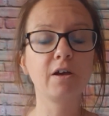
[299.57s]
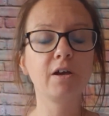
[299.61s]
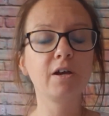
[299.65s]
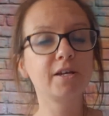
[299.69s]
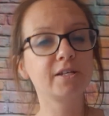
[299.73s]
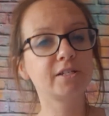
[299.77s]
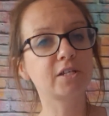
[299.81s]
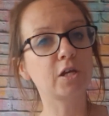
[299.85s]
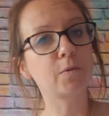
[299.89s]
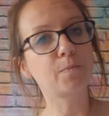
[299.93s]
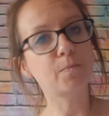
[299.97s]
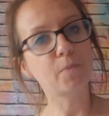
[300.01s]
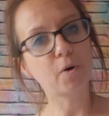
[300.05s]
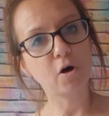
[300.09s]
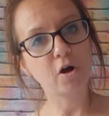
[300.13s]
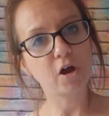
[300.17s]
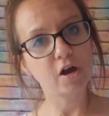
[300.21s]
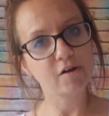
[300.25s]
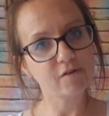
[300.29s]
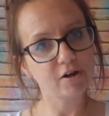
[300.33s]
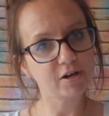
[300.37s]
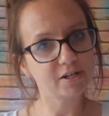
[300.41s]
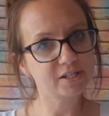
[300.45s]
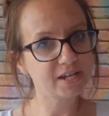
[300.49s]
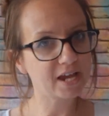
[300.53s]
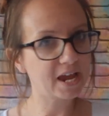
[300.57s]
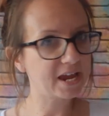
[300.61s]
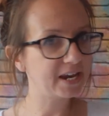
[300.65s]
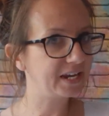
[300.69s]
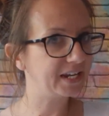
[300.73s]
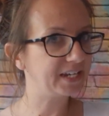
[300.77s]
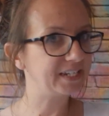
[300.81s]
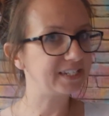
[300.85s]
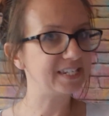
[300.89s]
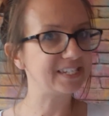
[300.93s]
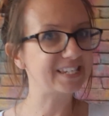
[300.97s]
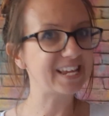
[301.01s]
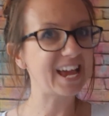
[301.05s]
So
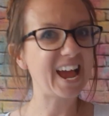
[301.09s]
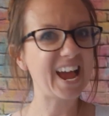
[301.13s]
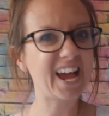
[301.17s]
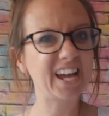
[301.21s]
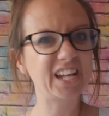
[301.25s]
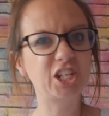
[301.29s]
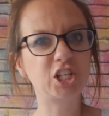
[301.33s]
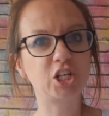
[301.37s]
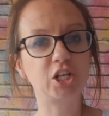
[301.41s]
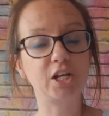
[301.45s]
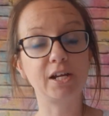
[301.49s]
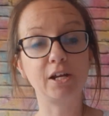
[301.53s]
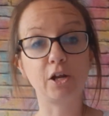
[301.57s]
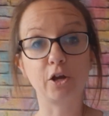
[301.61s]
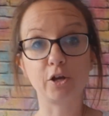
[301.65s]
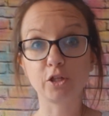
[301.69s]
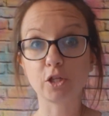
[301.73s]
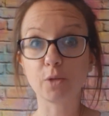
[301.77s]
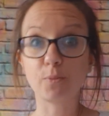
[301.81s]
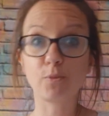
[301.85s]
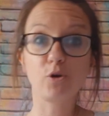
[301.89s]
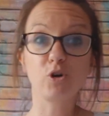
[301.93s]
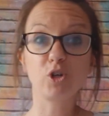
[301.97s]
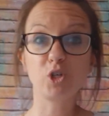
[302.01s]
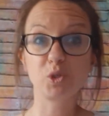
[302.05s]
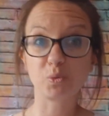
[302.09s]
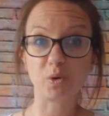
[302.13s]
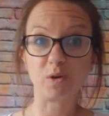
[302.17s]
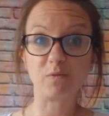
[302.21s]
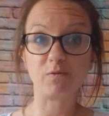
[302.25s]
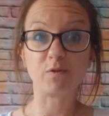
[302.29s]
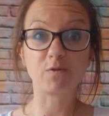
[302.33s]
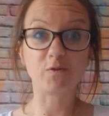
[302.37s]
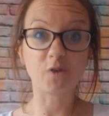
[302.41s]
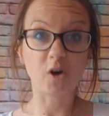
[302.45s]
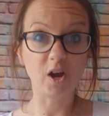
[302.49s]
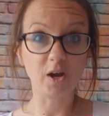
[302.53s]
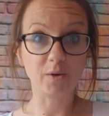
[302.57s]
pyrotechnics is actually like the posh word for
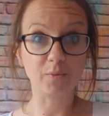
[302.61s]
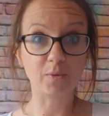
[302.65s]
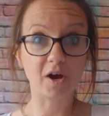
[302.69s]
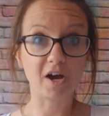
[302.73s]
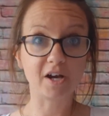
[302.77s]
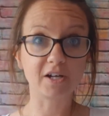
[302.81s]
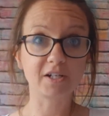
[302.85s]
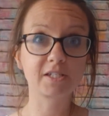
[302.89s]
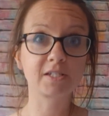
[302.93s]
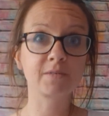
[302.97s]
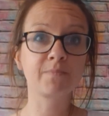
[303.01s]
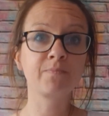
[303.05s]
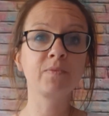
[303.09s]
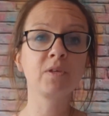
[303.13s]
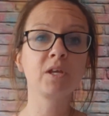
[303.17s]
fireworks.